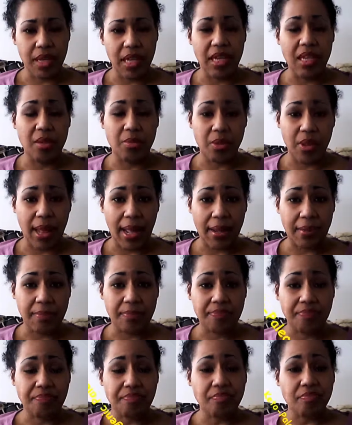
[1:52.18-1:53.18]
eating plan.
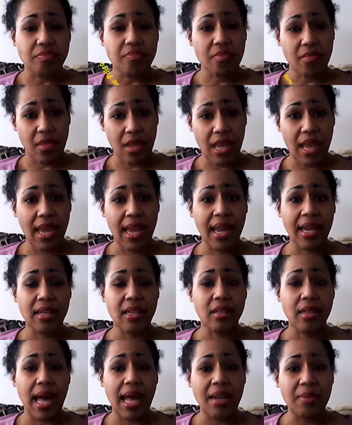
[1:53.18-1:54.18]

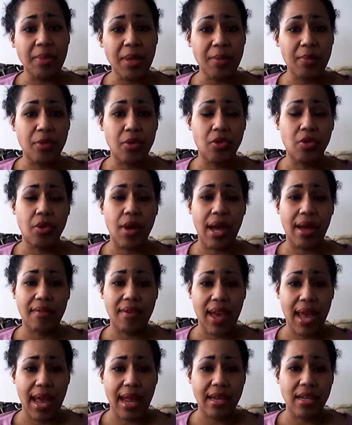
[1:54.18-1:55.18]
And a lot of people who
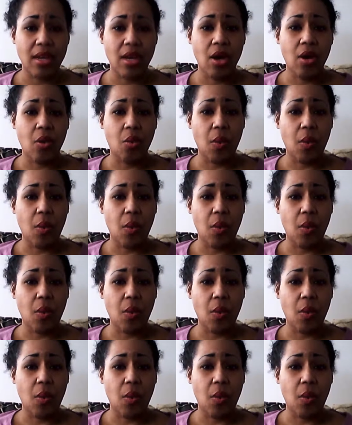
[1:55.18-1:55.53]
have had